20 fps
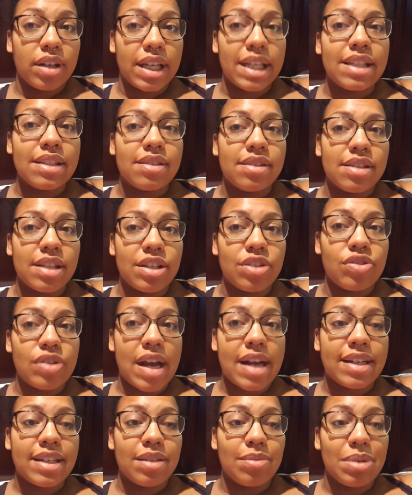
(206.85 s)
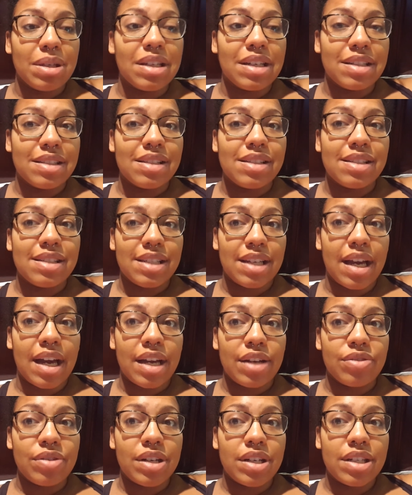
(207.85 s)
It's contracting because it's
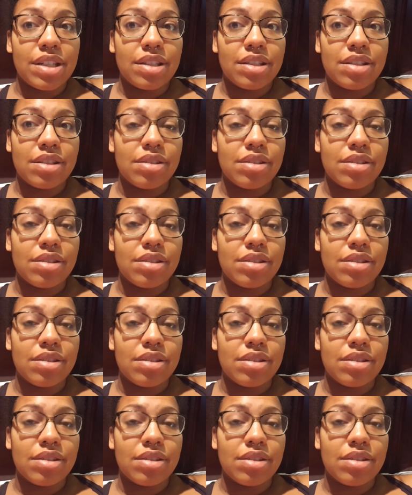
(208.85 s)
dehydrated.